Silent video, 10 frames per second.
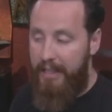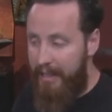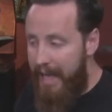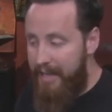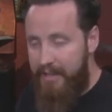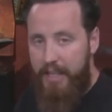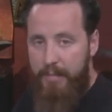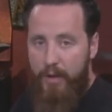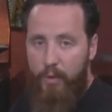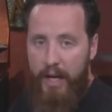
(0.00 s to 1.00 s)
lest he
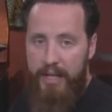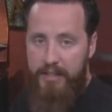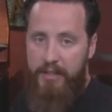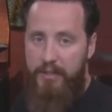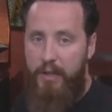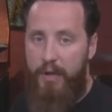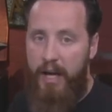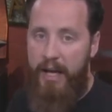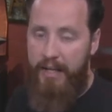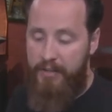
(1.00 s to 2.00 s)
be wise in his own
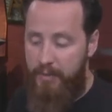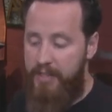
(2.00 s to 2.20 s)
eyes.